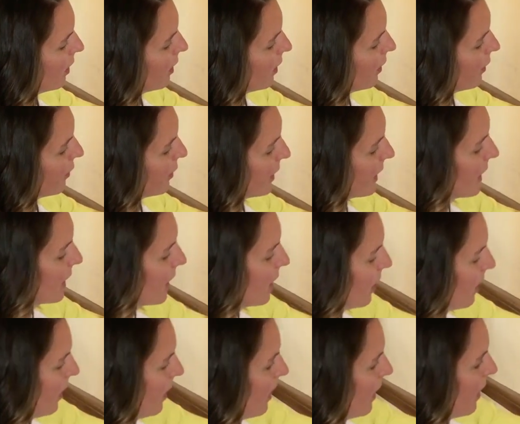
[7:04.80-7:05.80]
Kerning
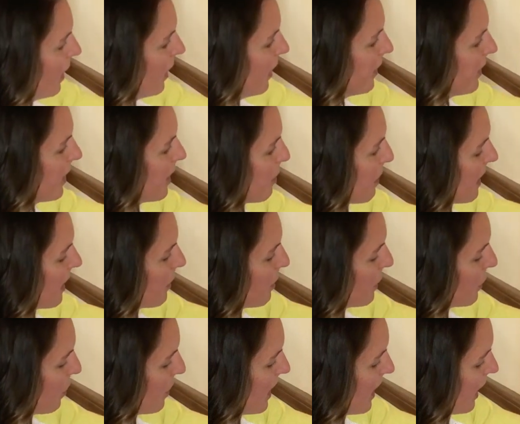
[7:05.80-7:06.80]
is the space
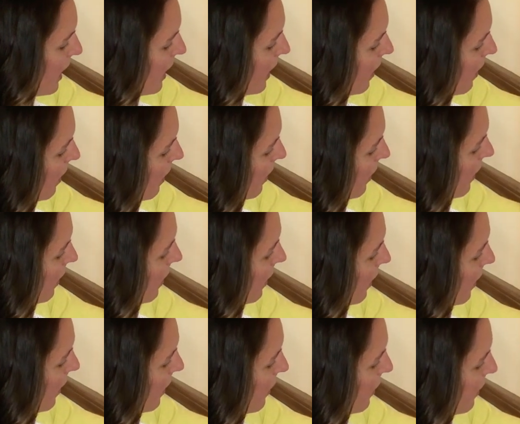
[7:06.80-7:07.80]
between
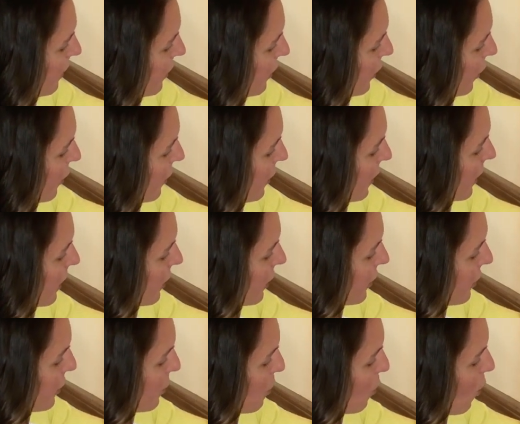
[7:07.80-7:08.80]
certain, just